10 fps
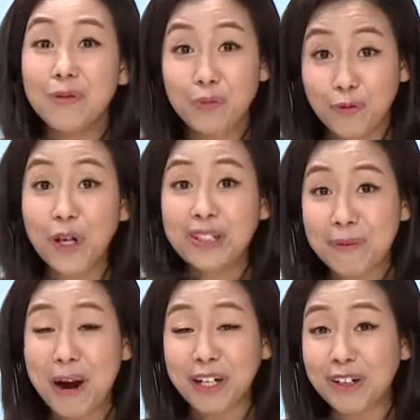for the
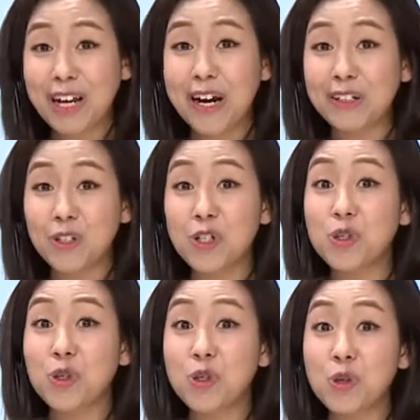minor characters
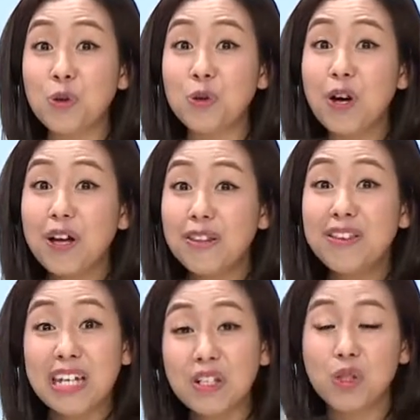to do
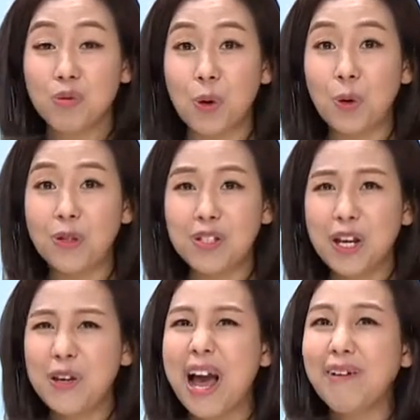these roles,
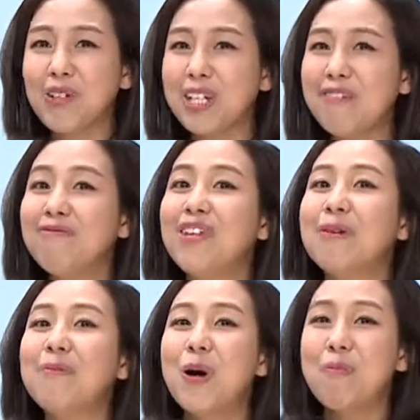you have to give
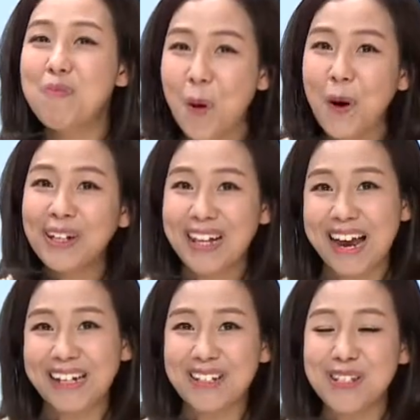them more
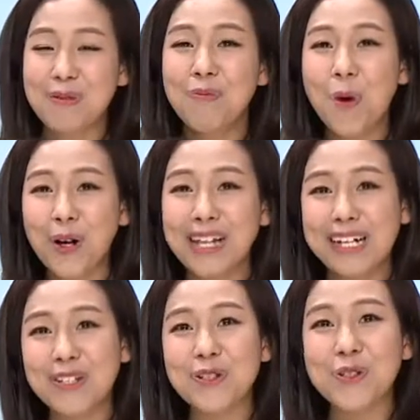lines
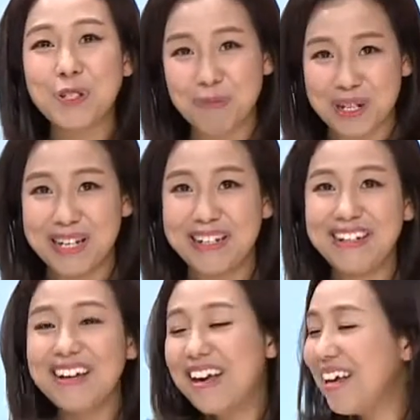to speak.
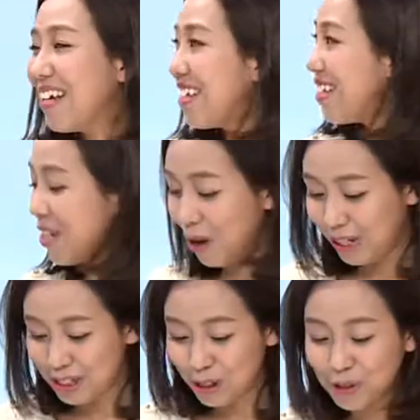So
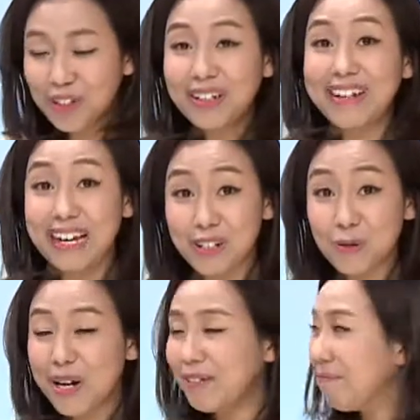let's go to the next one.